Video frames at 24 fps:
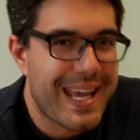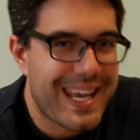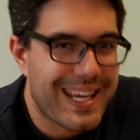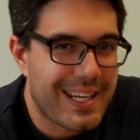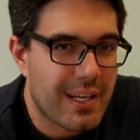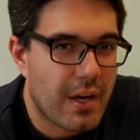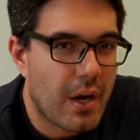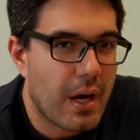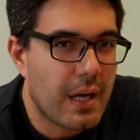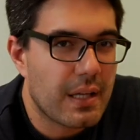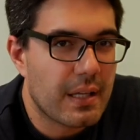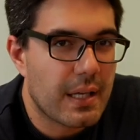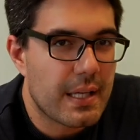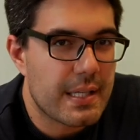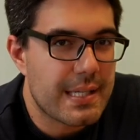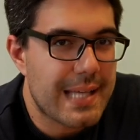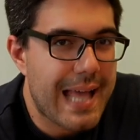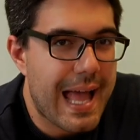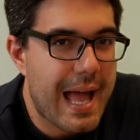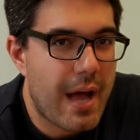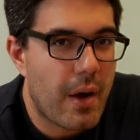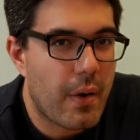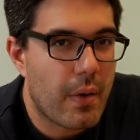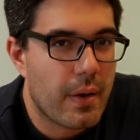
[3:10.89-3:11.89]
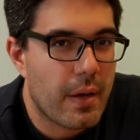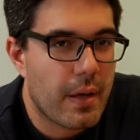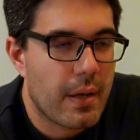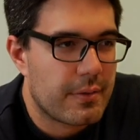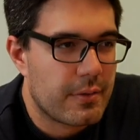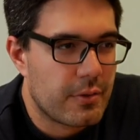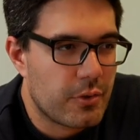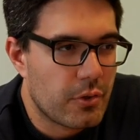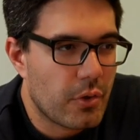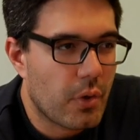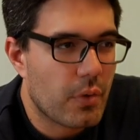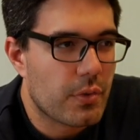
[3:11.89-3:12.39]
It highlights how
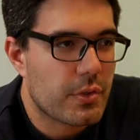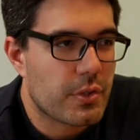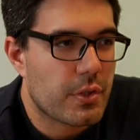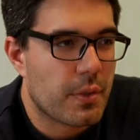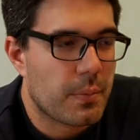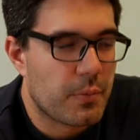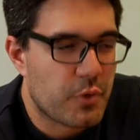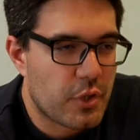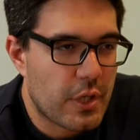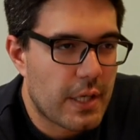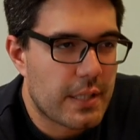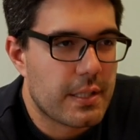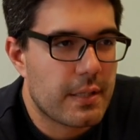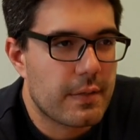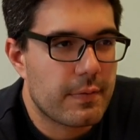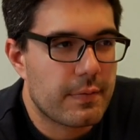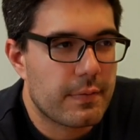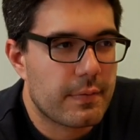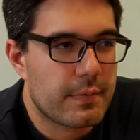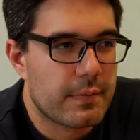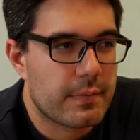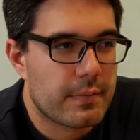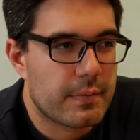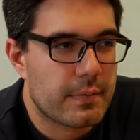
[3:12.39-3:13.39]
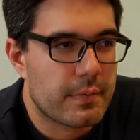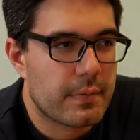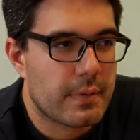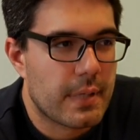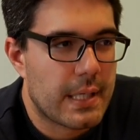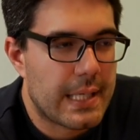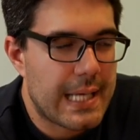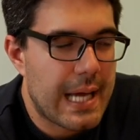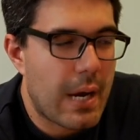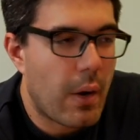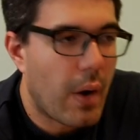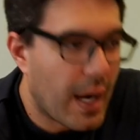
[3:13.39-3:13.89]
not objective
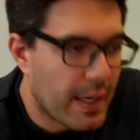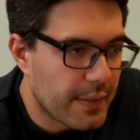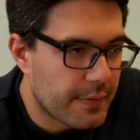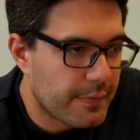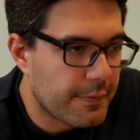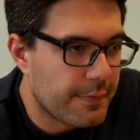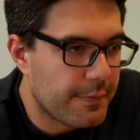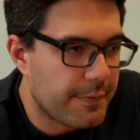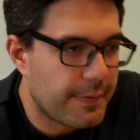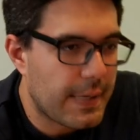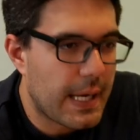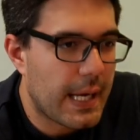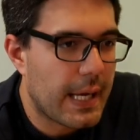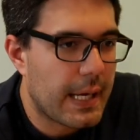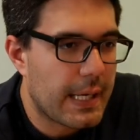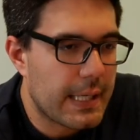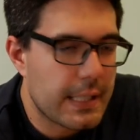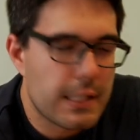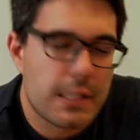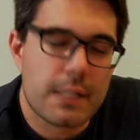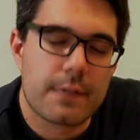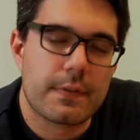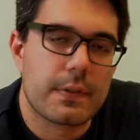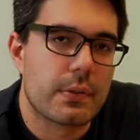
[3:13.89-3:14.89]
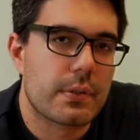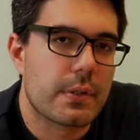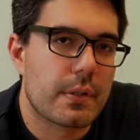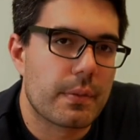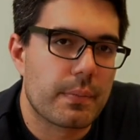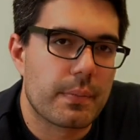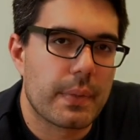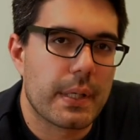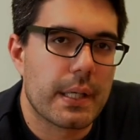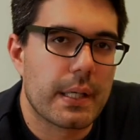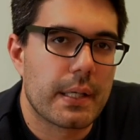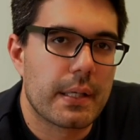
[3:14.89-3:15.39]
and how unfair interviews
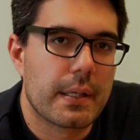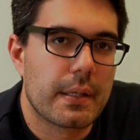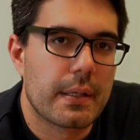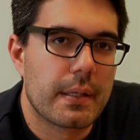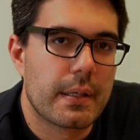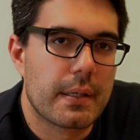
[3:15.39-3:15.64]
can be.